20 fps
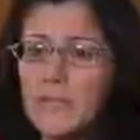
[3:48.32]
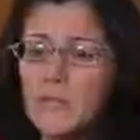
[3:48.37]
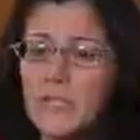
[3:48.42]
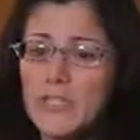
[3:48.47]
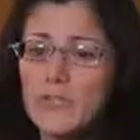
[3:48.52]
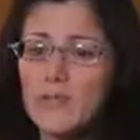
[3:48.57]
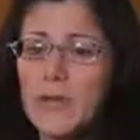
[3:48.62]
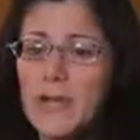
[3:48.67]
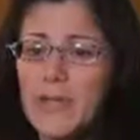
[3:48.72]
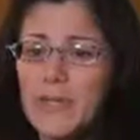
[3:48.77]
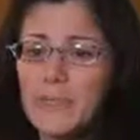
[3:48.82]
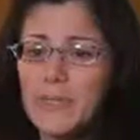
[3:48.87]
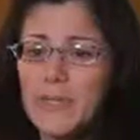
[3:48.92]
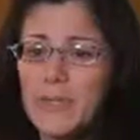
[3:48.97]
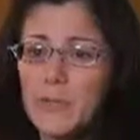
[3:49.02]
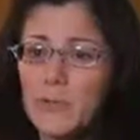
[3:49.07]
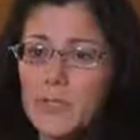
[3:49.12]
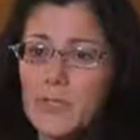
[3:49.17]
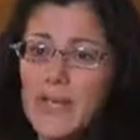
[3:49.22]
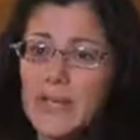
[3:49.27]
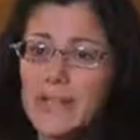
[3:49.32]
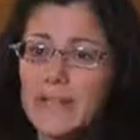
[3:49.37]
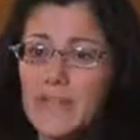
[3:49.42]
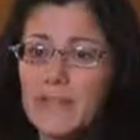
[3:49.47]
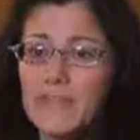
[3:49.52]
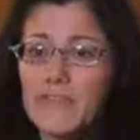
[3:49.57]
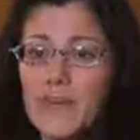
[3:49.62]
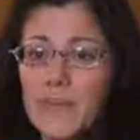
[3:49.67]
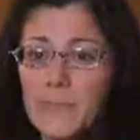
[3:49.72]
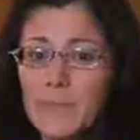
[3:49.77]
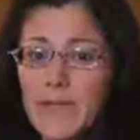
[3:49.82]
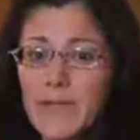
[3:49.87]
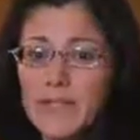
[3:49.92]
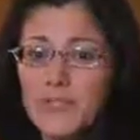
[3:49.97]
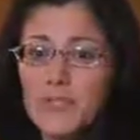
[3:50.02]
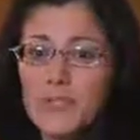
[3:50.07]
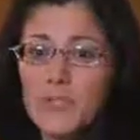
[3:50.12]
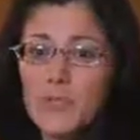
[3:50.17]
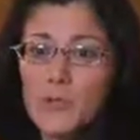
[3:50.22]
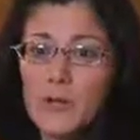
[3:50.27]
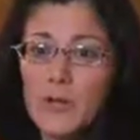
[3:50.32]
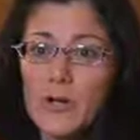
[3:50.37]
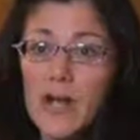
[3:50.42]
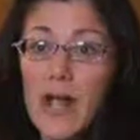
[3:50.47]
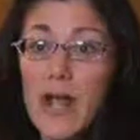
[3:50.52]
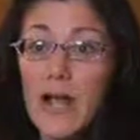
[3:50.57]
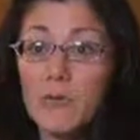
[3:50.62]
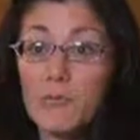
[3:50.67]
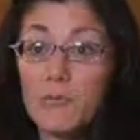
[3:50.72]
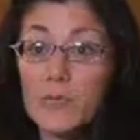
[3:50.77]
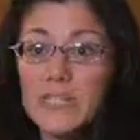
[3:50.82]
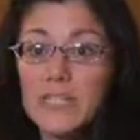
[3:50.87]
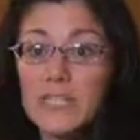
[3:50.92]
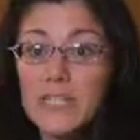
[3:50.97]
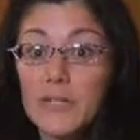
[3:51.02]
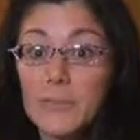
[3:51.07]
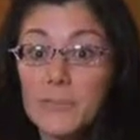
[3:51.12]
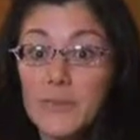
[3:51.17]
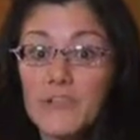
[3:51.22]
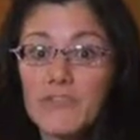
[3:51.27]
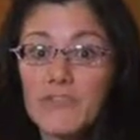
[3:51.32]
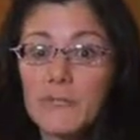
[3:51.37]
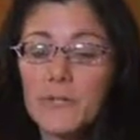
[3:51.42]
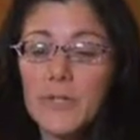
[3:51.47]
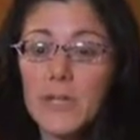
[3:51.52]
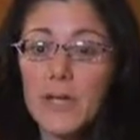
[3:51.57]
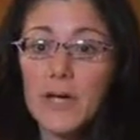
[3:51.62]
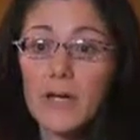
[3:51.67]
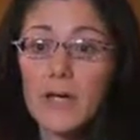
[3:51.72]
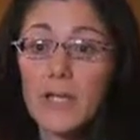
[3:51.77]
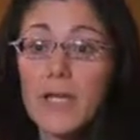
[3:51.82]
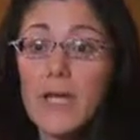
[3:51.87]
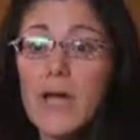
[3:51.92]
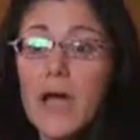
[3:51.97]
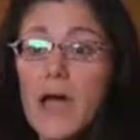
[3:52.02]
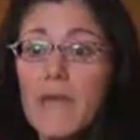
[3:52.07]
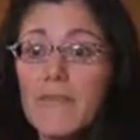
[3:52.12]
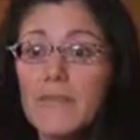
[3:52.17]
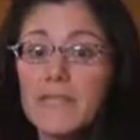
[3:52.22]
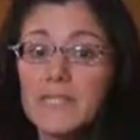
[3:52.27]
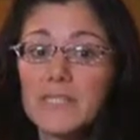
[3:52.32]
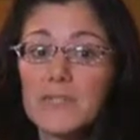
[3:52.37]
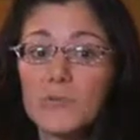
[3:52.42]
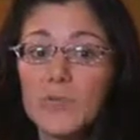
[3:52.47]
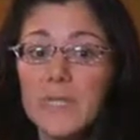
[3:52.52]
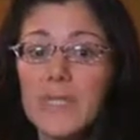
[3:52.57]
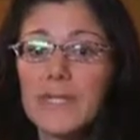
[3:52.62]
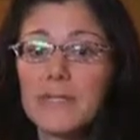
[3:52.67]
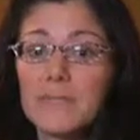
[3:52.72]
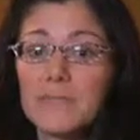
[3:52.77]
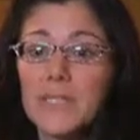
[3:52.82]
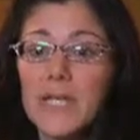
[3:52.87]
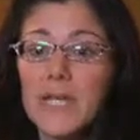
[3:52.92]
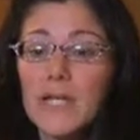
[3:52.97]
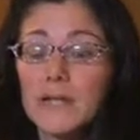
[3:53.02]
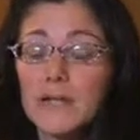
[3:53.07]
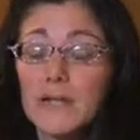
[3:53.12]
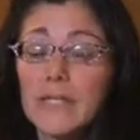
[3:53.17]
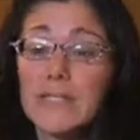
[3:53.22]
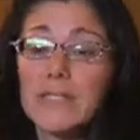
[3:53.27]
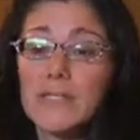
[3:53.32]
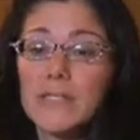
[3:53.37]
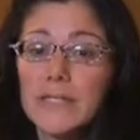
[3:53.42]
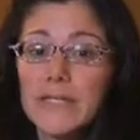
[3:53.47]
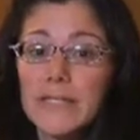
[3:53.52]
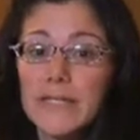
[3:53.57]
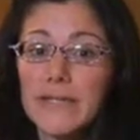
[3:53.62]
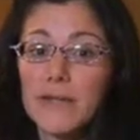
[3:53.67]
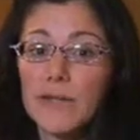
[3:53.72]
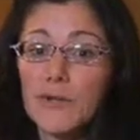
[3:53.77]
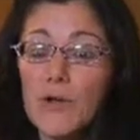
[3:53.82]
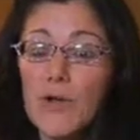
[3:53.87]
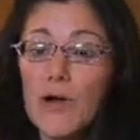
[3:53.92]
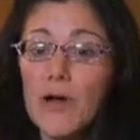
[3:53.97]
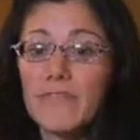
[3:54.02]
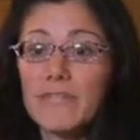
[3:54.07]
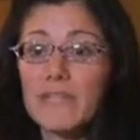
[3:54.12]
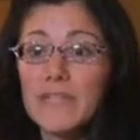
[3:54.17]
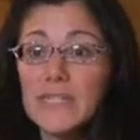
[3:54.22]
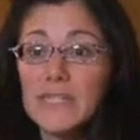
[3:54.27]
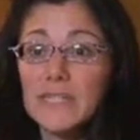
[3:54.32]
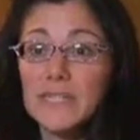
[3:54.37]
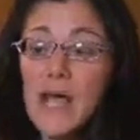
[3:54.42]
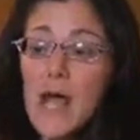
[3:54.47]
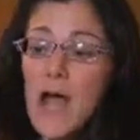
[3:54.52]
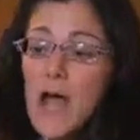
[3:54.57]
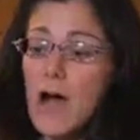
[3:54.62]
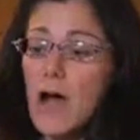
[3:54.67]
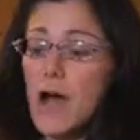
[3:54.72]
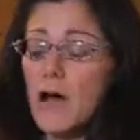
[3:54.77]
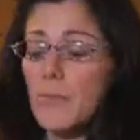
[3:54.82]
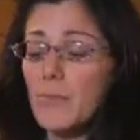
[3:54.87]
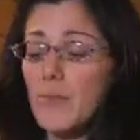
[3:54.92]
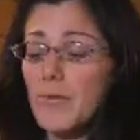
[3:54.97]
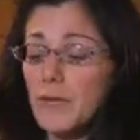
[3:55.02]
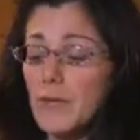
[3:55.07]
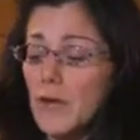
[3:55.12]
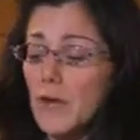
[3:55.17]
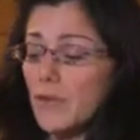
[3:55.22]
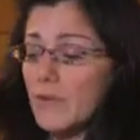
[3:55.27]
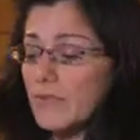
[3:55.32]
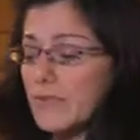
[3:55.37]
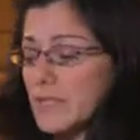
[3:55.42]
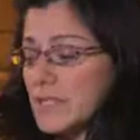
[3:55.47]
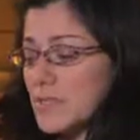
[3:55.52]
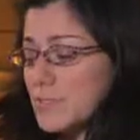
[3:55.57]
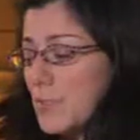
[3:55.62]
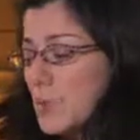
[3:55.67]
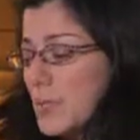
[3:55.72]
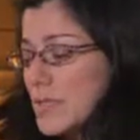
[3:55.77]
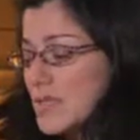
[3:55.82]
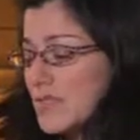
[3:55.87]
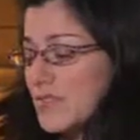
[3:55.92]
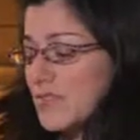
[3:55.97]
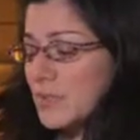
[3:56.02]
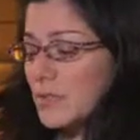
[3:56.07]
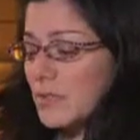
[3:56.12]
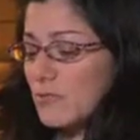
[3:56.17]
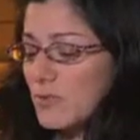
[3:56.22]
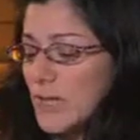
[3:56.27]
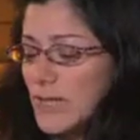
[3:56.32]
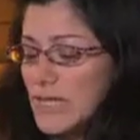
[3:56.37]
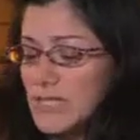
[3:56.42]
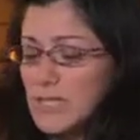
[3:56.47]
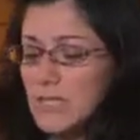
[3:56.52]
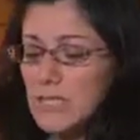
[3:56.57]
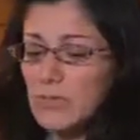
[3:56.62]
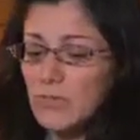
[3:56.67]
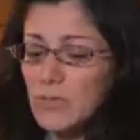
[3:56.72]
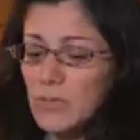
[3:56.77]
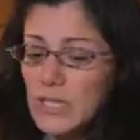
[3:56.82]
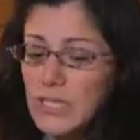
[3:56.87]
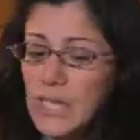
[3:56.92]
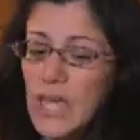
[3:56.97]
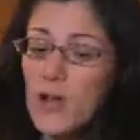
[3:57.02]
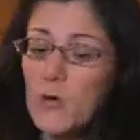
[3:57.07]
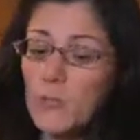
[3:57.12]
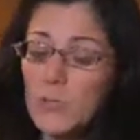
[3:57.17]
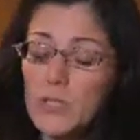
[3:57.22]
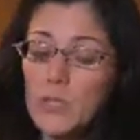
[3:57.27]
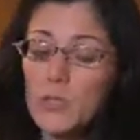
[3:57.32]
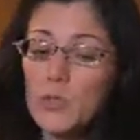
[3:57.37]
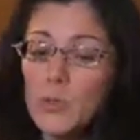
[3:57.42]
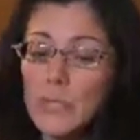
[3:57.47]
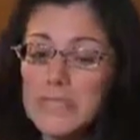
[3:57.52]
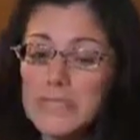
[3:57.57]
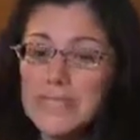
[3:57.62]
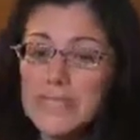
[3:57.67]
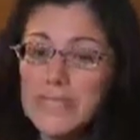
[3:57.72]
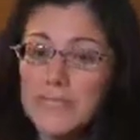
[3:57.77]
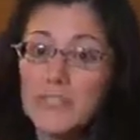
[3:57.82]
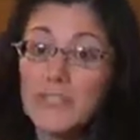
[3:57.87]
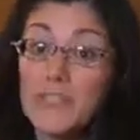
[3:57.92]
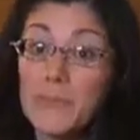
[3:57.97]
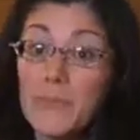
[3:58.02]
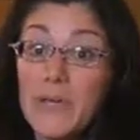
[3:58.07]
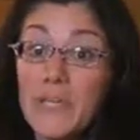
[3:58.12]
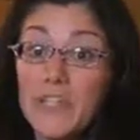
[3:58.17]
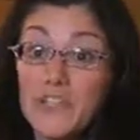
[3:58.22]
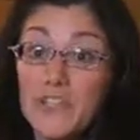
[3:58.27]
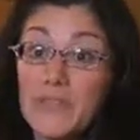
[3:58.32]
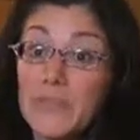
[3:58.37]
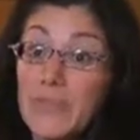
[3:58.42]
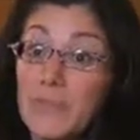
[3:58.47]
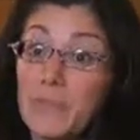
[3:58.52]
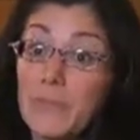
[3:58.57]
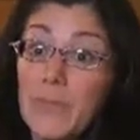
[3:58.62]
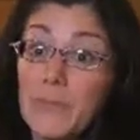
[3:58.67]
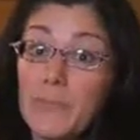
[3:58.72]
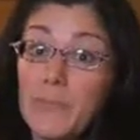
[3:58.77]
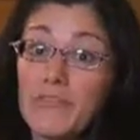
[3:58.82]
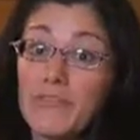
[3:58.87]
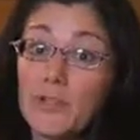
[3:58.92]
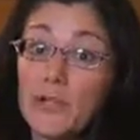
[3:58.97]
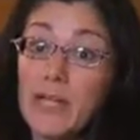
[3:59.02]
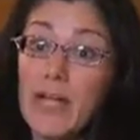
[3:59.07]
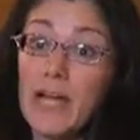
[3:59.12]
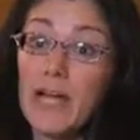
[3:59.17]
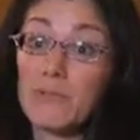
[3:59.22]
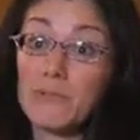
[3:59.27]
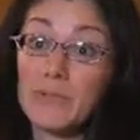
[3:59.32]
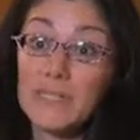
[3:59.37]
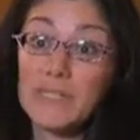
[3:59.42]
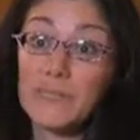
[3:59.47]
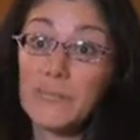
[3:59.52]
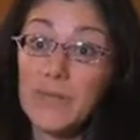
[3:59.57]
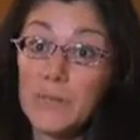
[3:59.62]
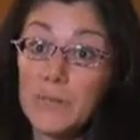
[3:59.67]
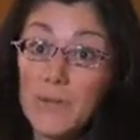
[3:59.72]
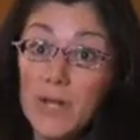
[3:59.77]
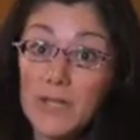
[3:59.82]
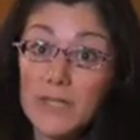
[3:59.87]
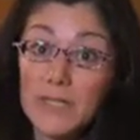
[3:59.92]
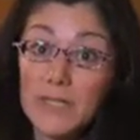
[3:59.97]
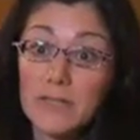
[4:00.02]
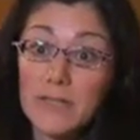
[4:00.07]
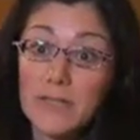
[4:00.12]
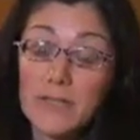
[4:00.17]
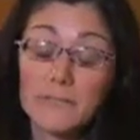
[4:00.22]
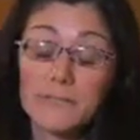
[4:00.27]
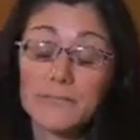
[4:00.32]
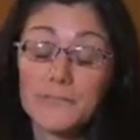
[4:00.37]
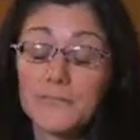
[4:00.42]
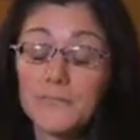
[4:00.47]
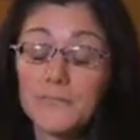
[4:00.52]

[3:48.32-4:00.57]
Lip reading: that we try to be able to identify patients who are high risk above and beyond things that we can obtain easily in our office. And all these points that have been raised can really help clue us in to the patient that may be very high risk metabolically.